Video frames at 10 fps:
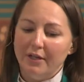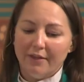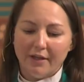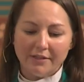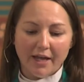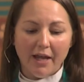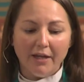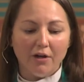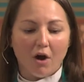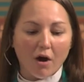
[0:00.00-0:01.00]
that
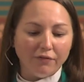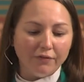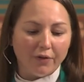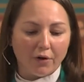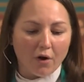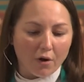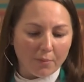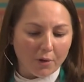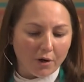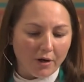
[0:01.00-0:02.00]
taking off of our
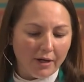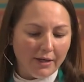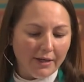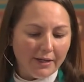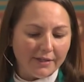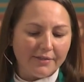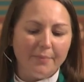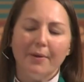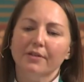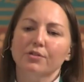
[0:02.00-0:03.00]
armor is the
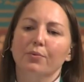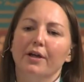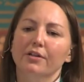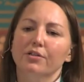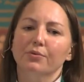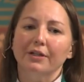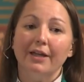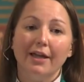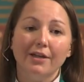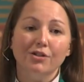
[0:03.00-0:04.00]
best way to
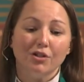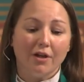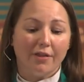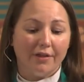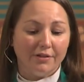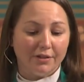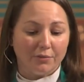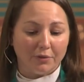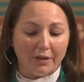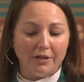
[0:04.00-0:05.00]
engage in authentic
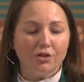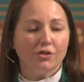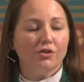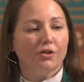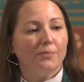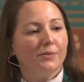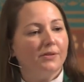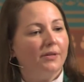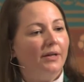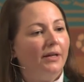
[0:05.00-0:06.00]

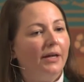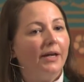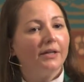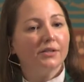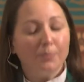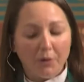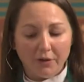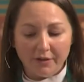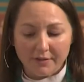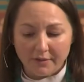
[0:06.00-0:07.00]
relationships,
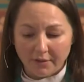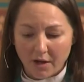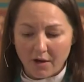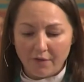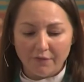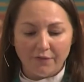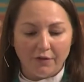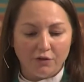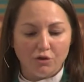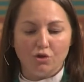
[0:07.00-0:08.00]
experience love,
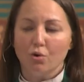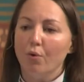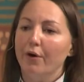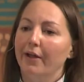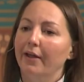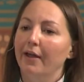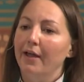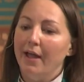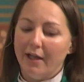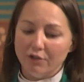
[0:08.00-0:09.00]
joy,
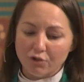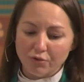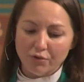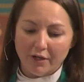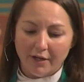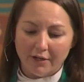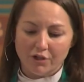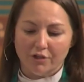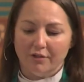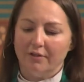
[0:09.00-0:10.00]
and true
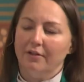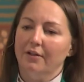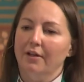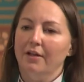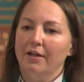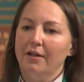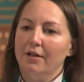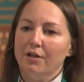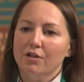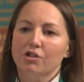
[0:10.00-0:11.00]
connection,
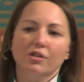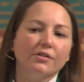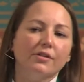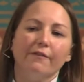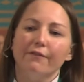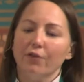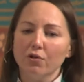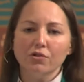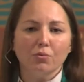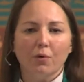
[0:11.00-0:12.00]
she's the
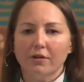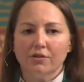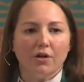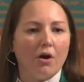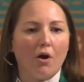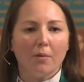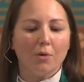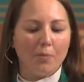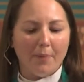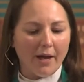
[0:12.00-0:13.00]
first one to
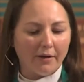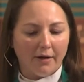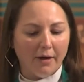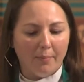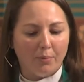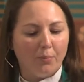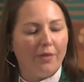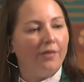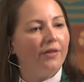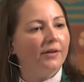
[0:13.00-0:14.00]
armor back up
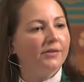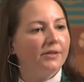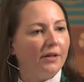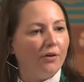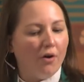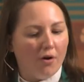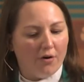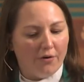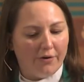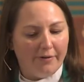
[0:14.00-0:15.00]
when things get
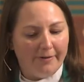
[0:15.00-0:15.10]
hard.